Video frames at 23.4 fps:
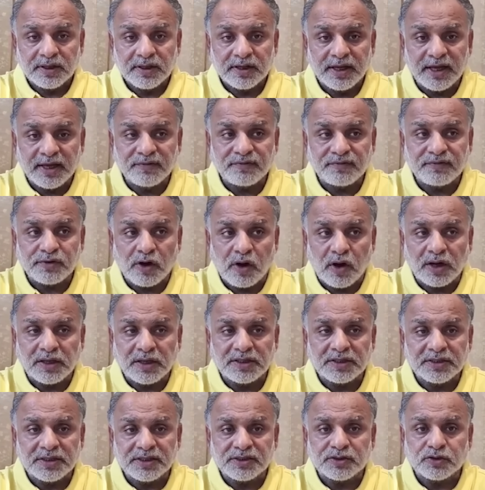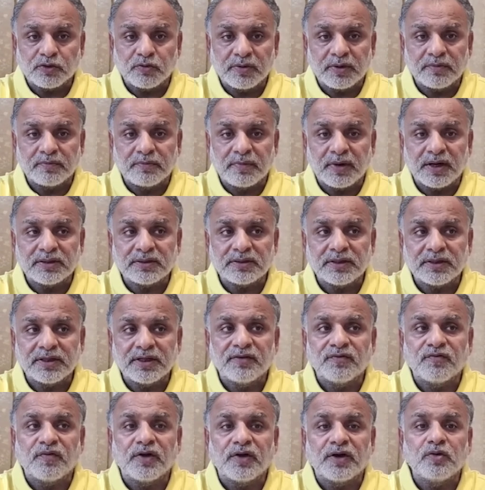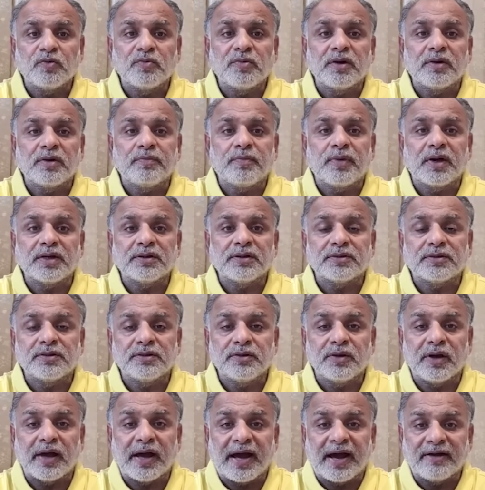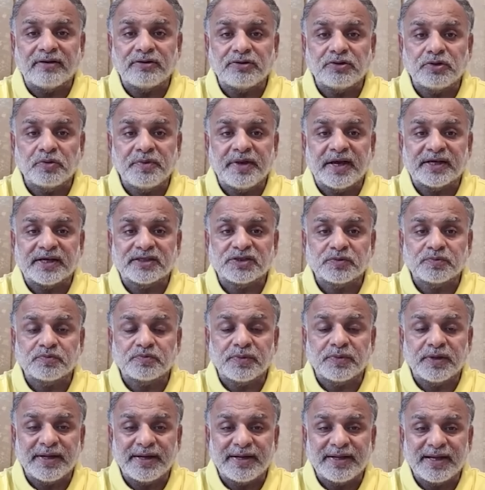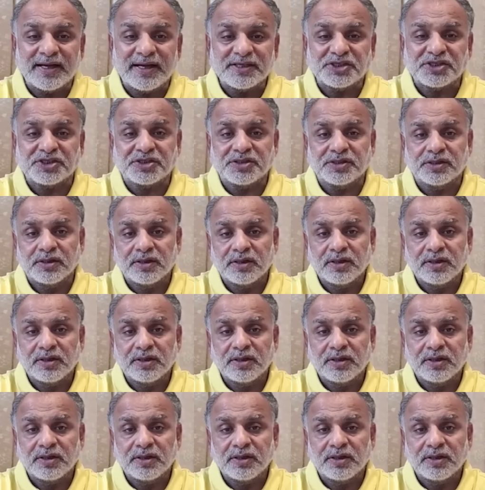If not in this human birth, in one human birth, you have to be experienced